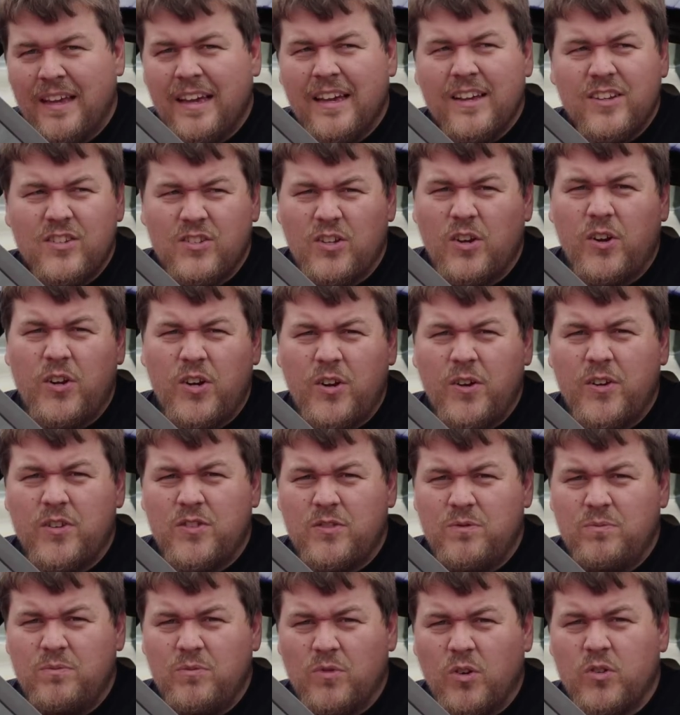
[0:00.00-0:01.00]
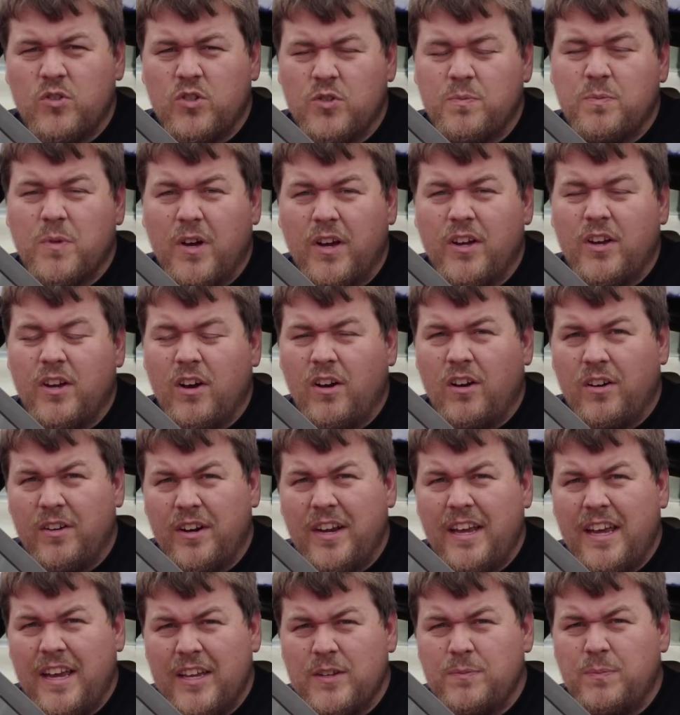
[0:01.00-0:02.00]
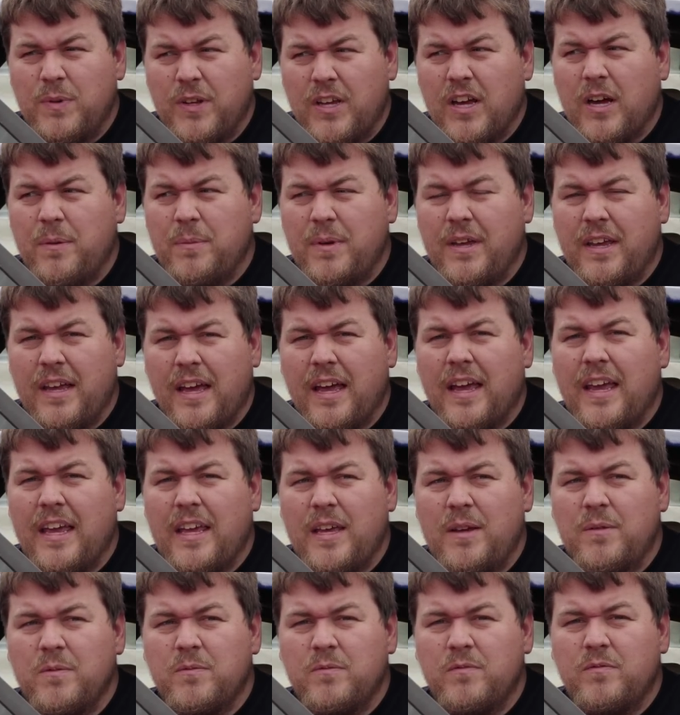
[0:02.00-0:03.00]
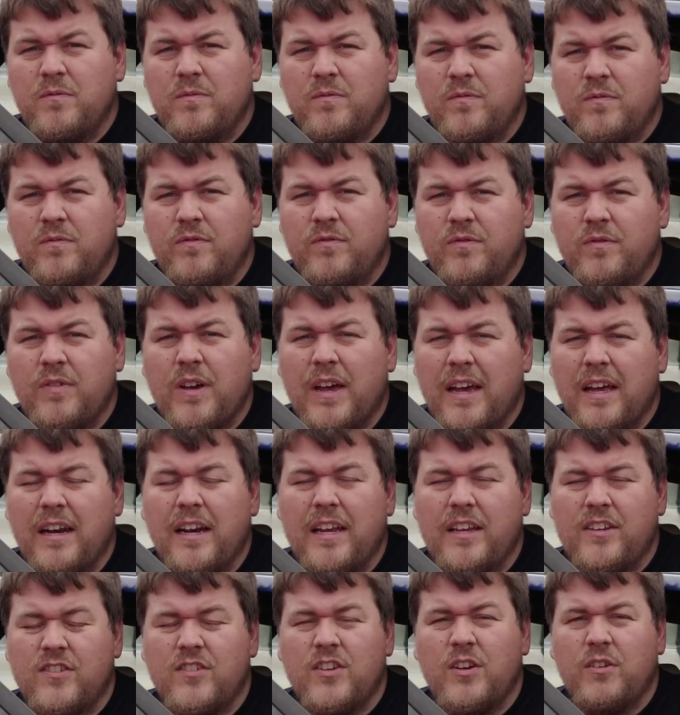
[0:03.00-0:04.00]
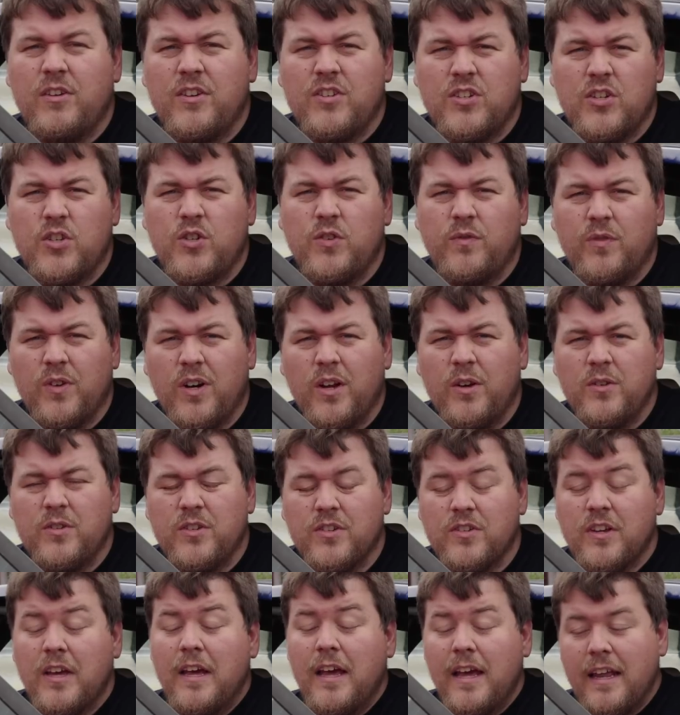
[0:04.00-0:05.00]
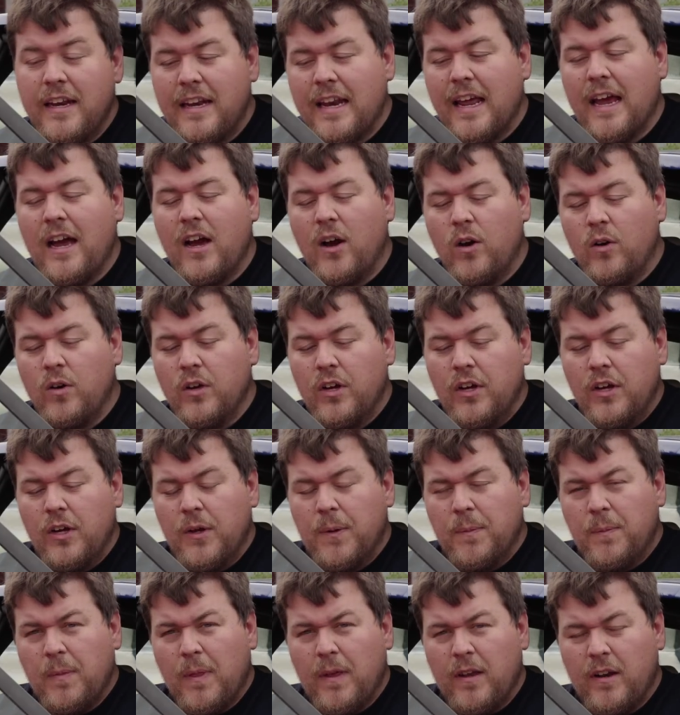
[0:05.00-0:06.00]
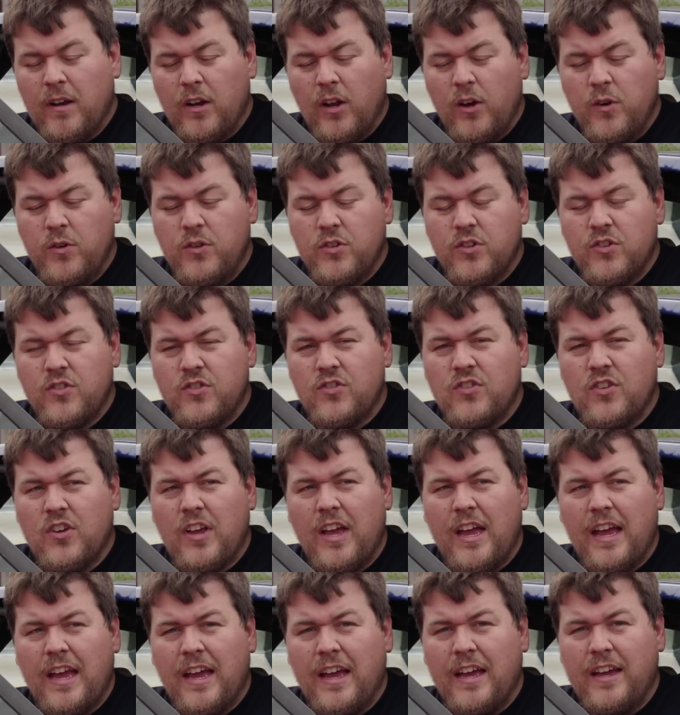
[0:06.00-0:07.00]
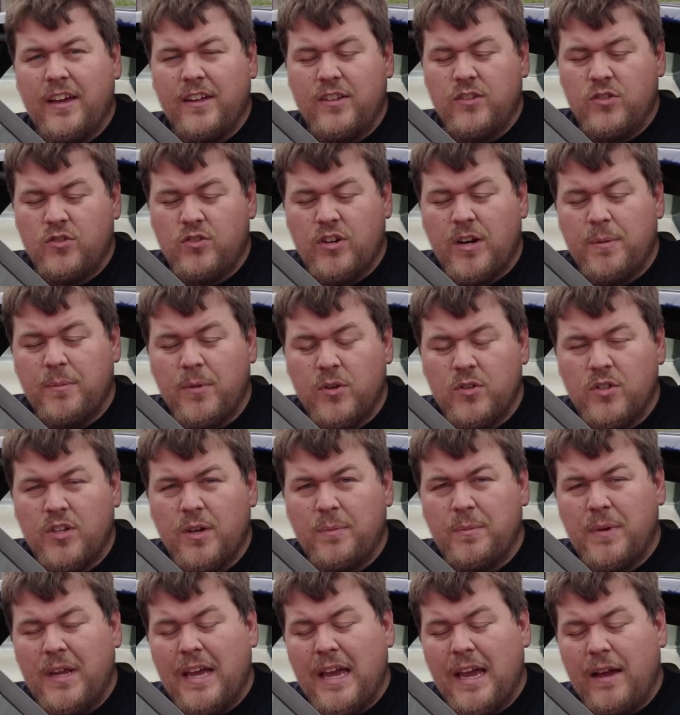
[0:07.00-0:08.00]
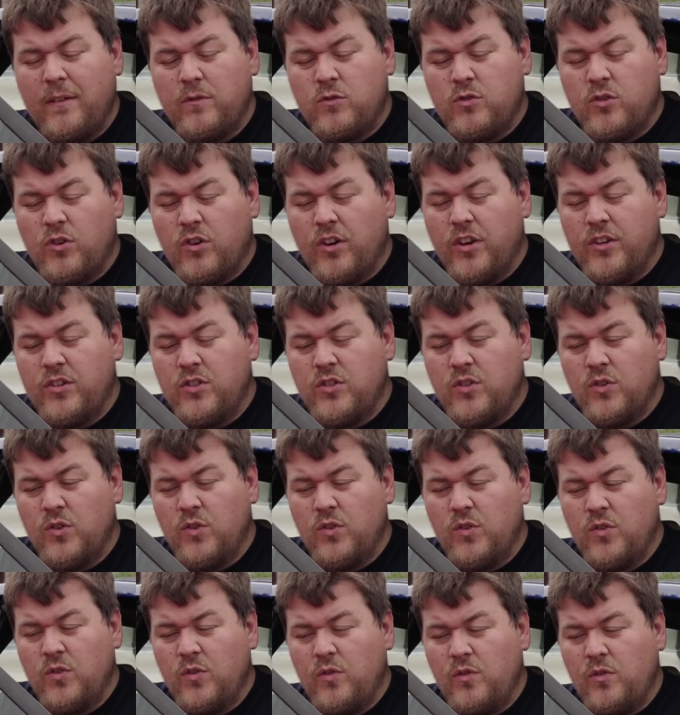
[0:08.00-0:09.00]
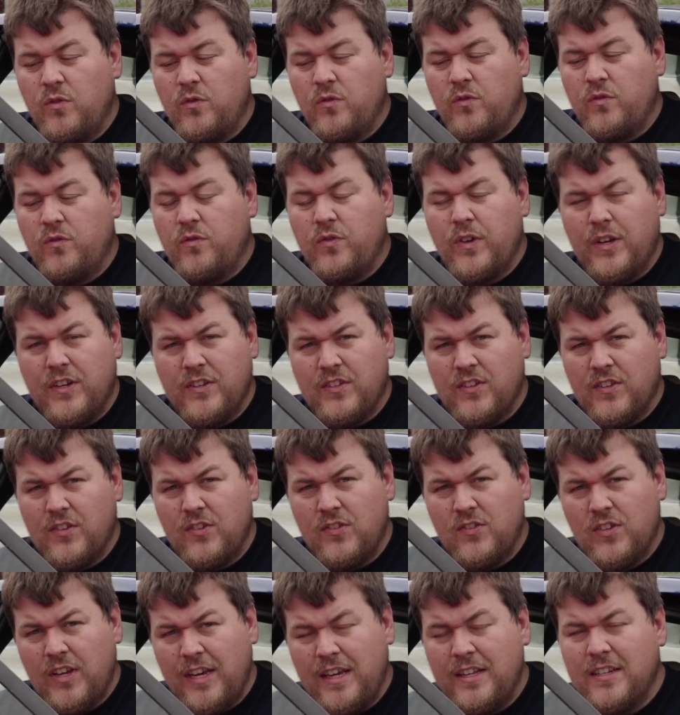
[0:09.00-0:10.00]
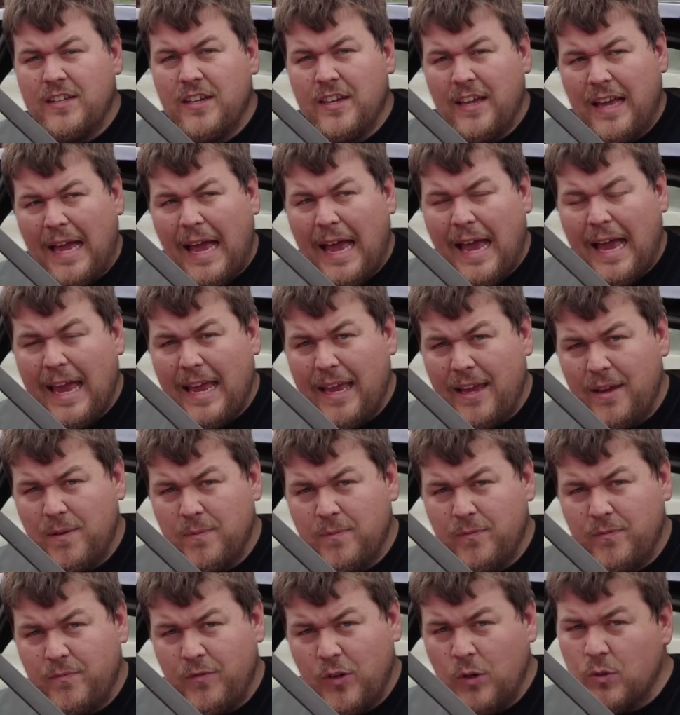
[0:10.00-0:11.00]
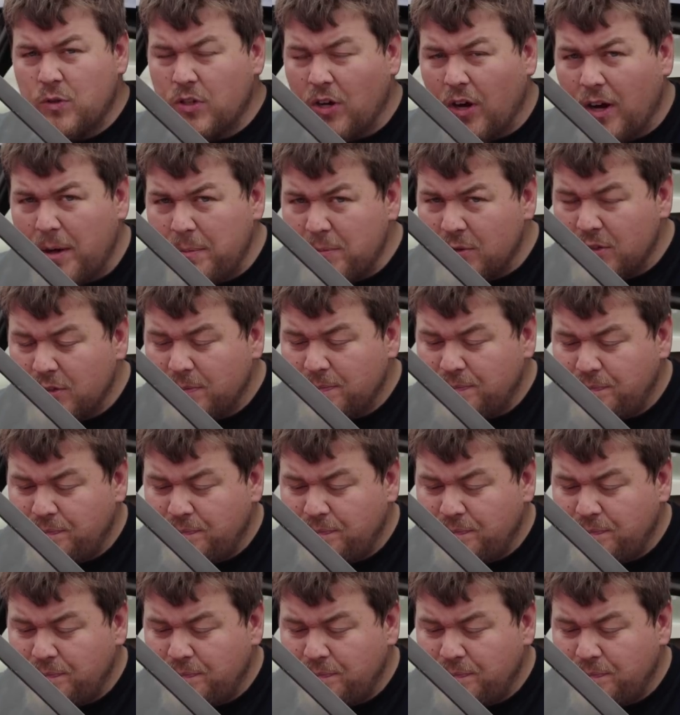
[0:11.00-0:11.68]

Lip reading: So I know it's not just my car, and it is becoming a fairly serious issue for Lotus. Now, Lotus and Stratton Motor Company have tried to fix the seat a few times.